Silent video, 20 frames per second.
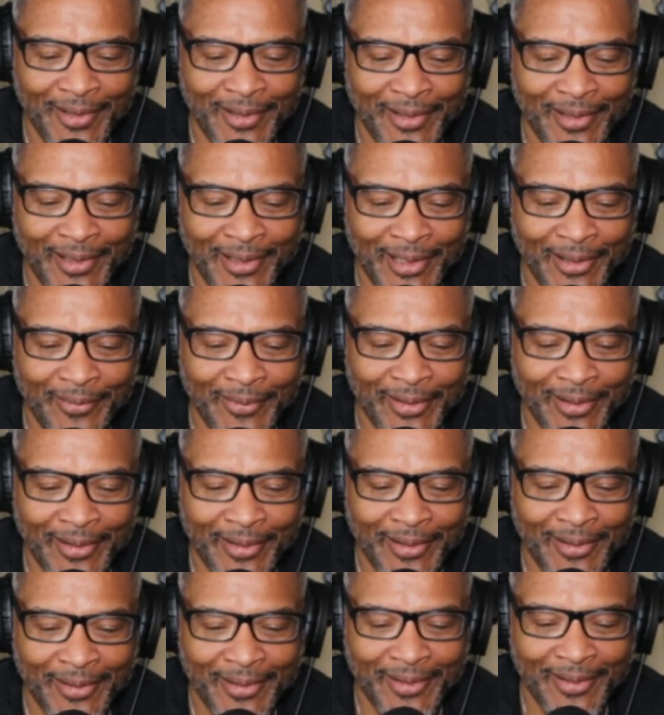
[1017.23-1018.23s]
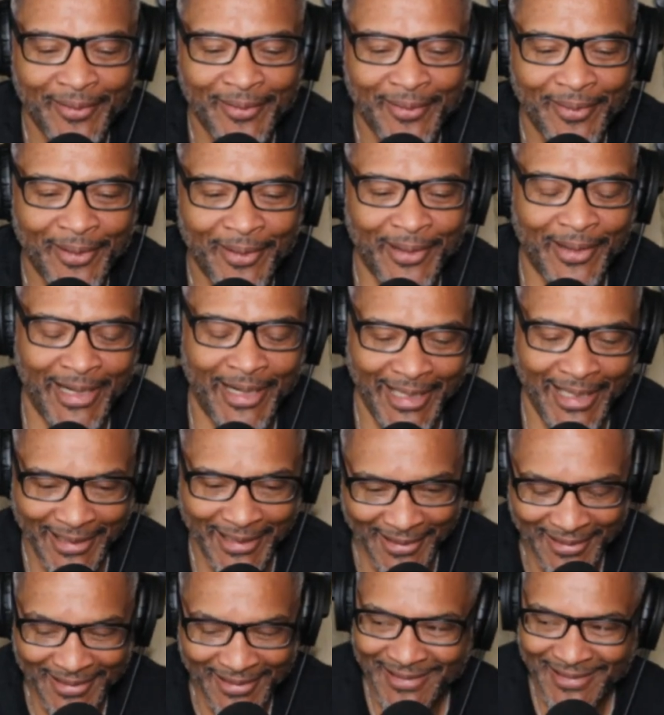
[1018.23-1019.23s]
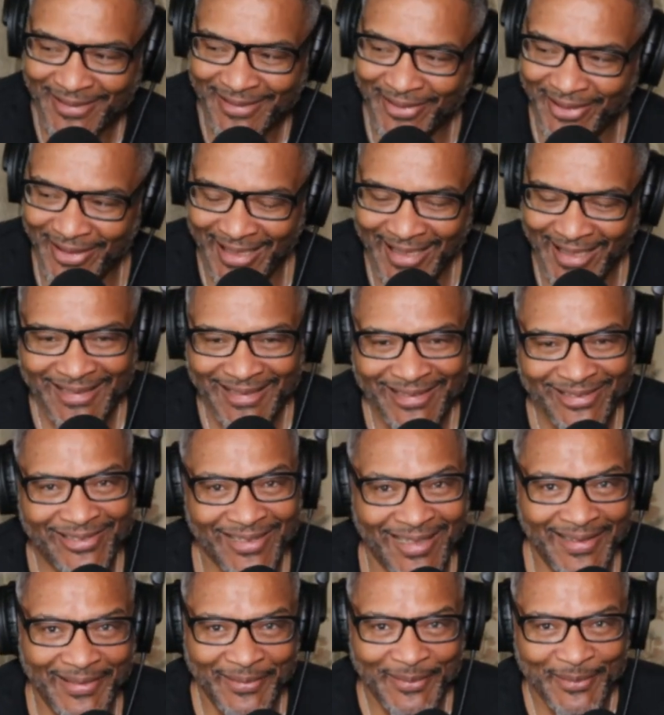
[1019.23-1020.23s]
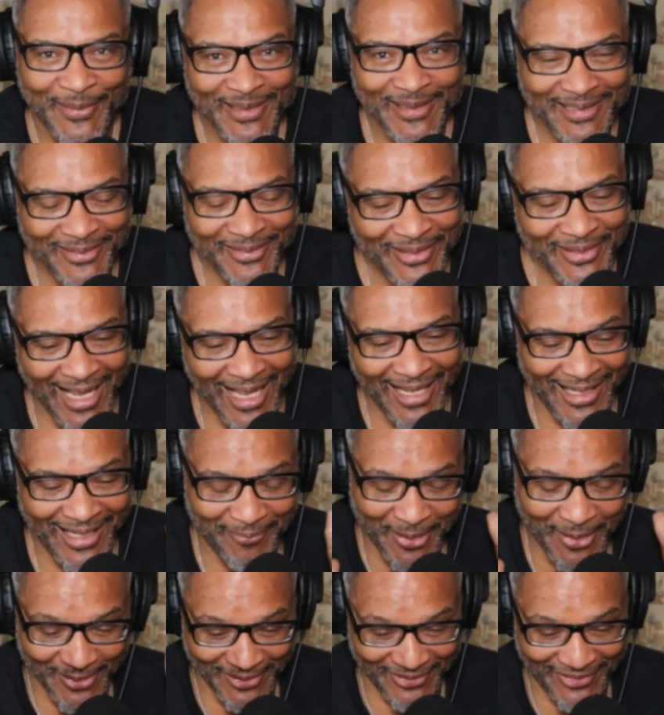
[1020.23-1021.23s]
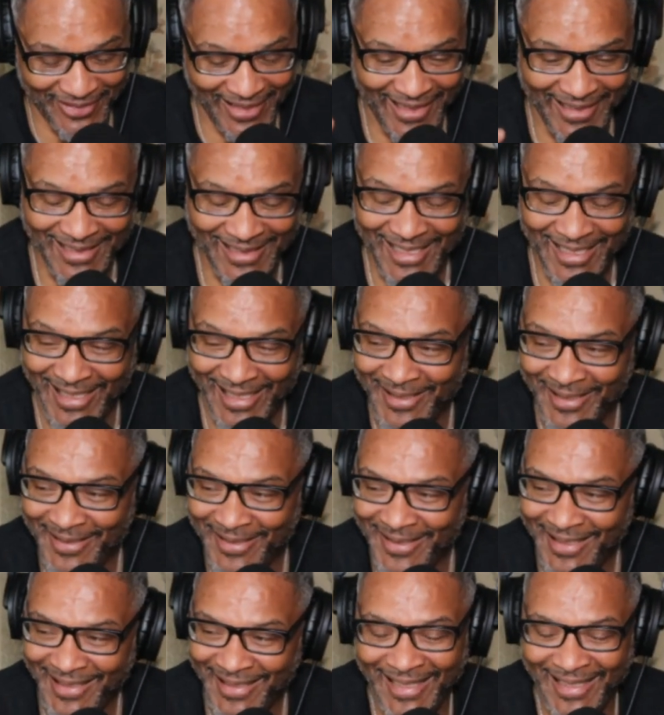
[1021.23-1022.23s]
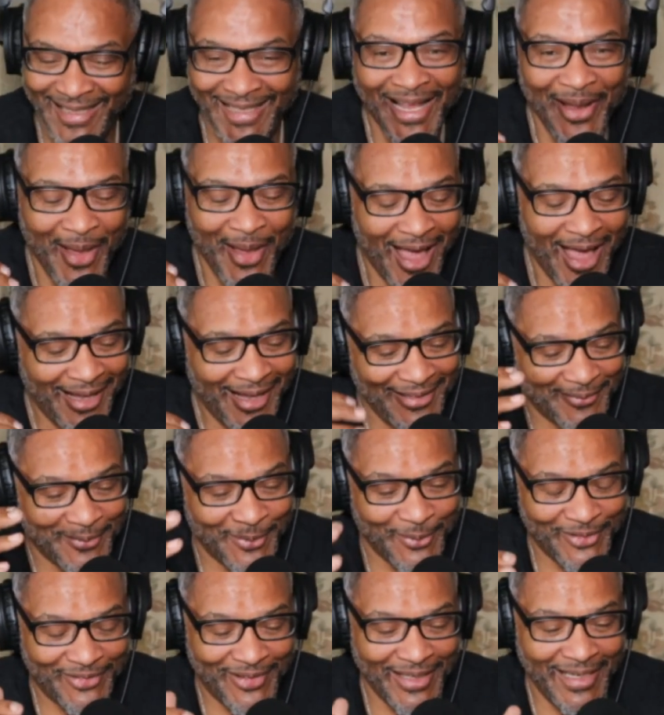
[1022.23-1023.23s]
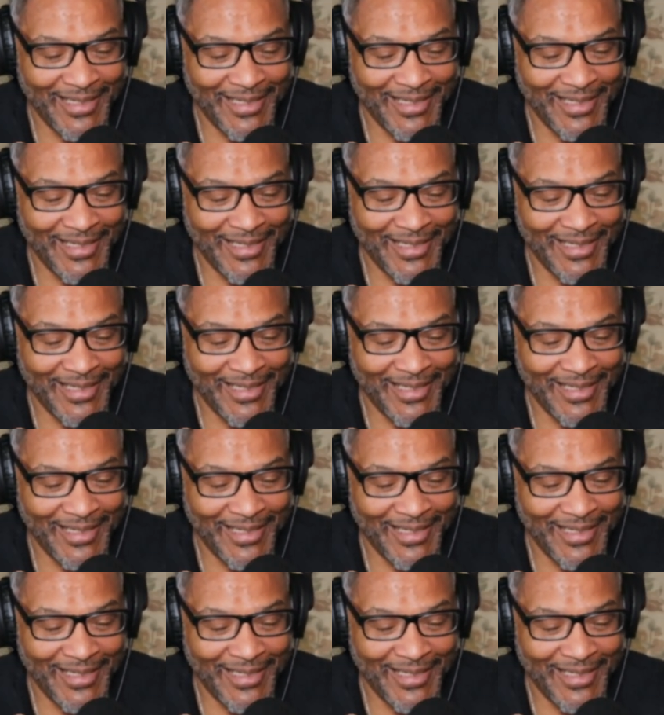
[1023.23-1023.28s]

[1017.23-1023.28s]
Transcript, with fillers: There we go. All right. All right. So, you got I'm going to say it again. I'm going to say it